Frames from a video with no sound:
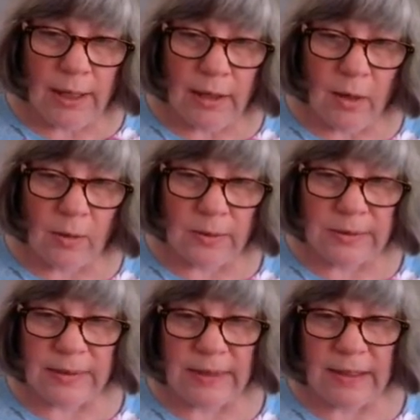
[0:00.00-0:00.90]
It
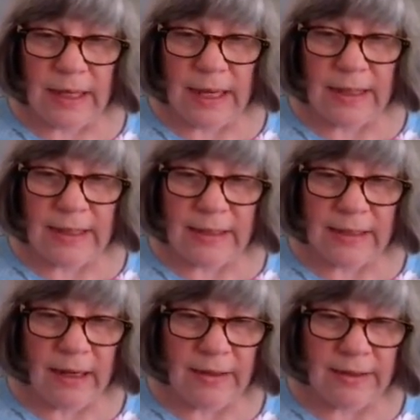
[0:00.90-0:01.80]
holds an
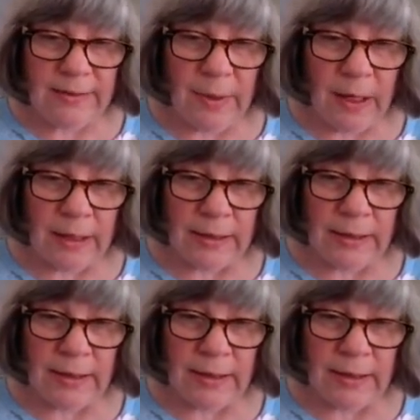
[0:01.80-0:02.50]
89th spot